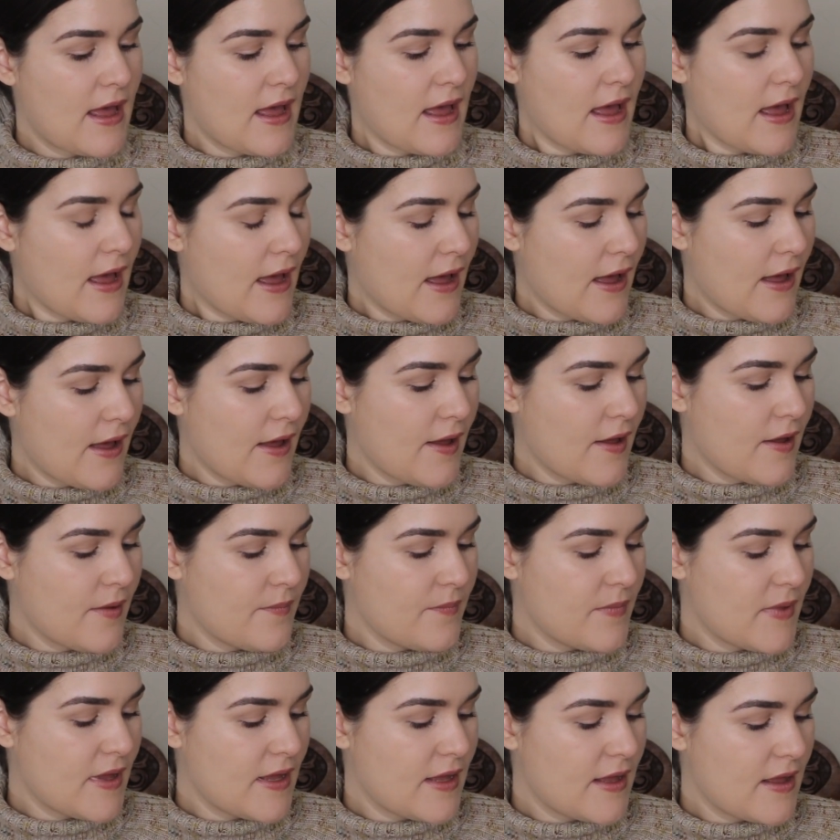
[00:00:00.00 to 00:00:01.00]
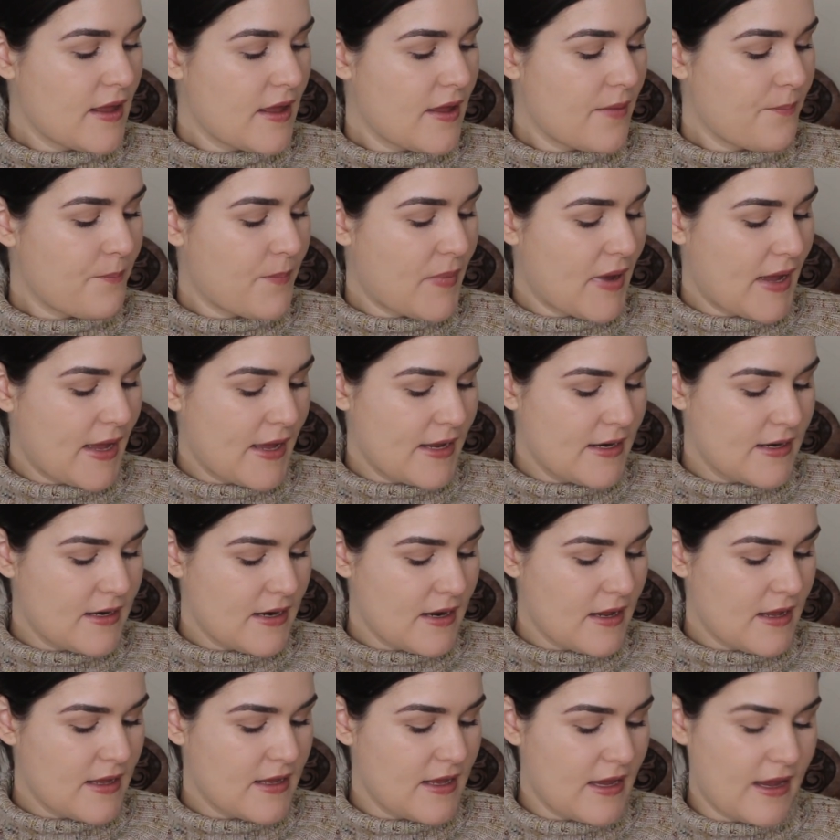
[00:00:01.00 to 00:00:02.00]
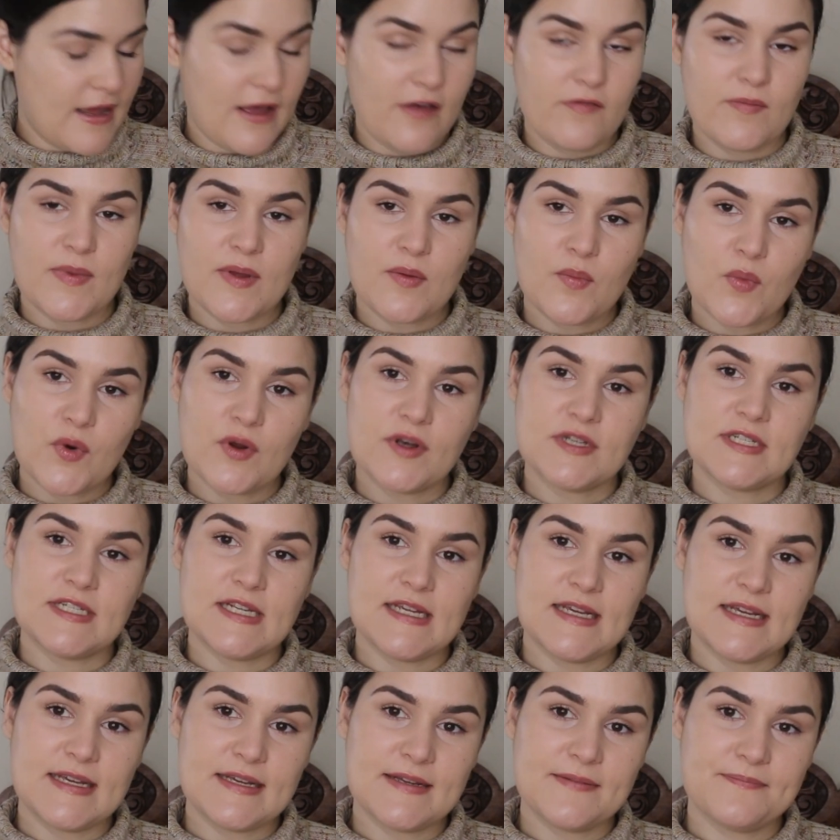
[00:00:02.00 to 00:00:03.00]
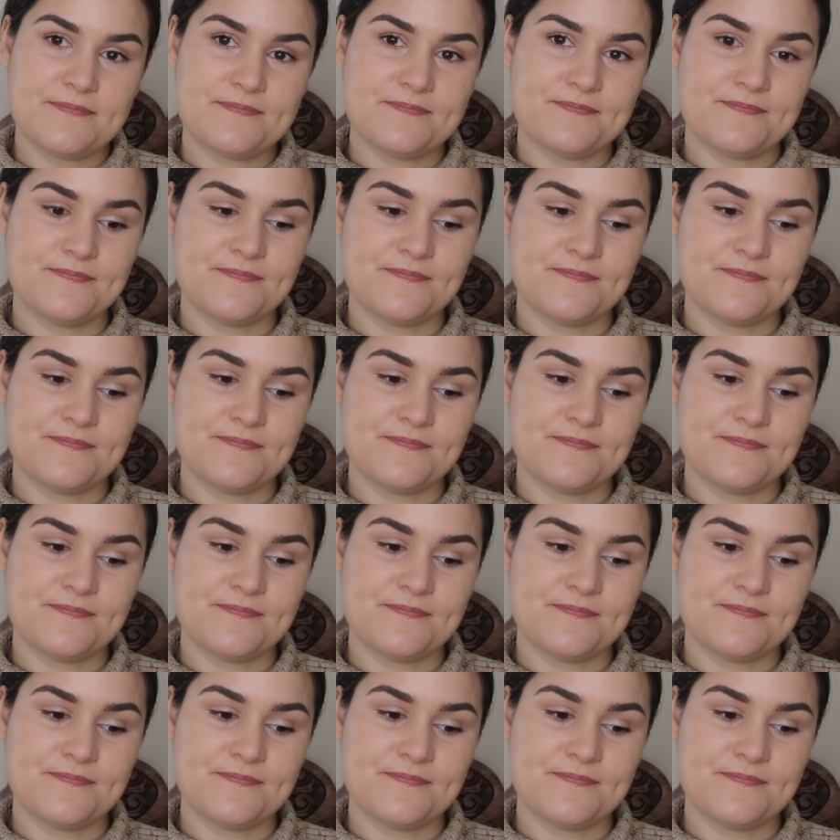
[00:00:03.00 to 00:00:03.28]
But yeah, I've been wanting